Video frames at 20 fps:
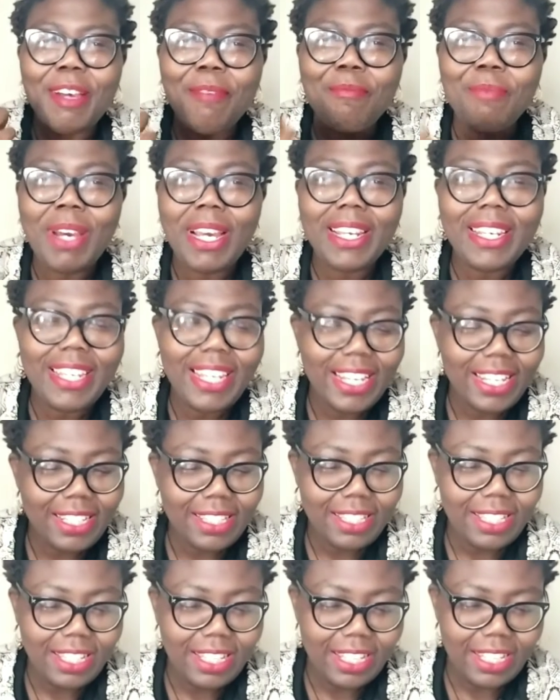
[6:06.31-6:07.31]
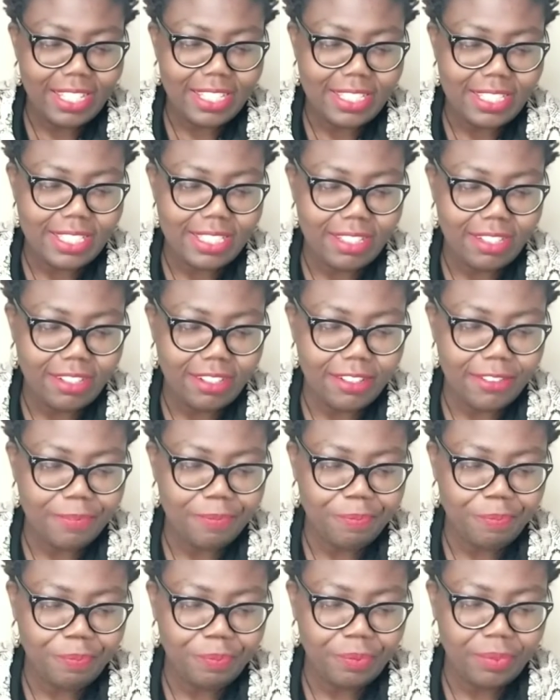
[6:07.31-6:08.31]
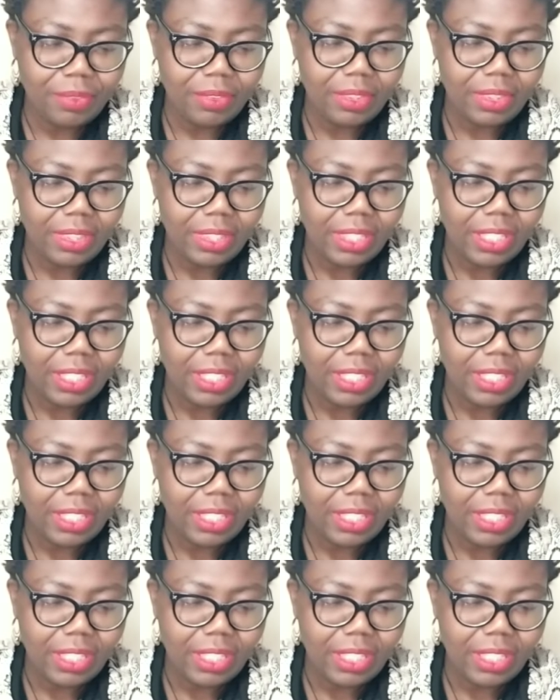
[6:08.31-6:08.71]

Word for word: abundant, it's um,